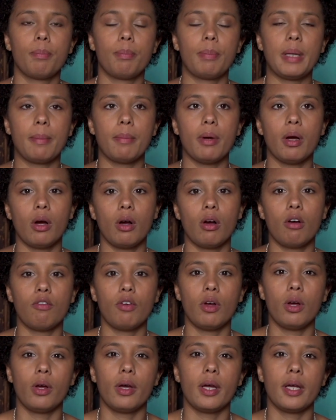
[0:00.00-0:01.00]
be part of
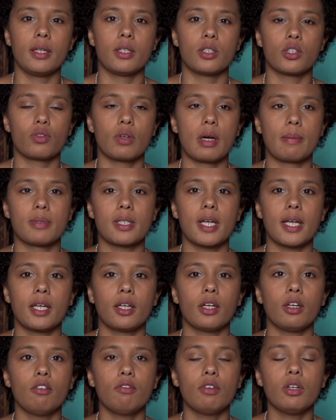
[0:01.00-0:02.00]
her Instagram
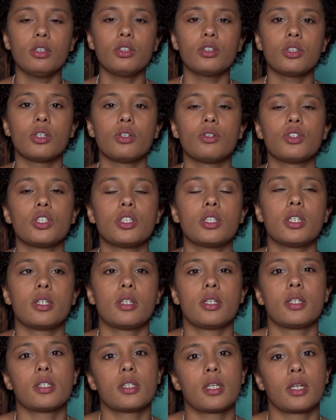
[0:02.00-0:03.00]
takeover, so she
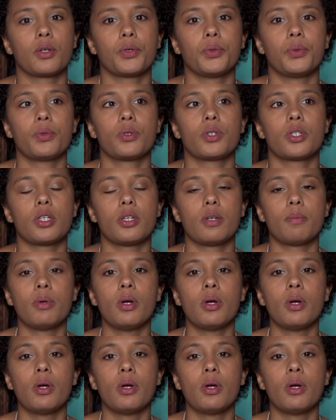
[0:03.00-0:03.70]
did this thing called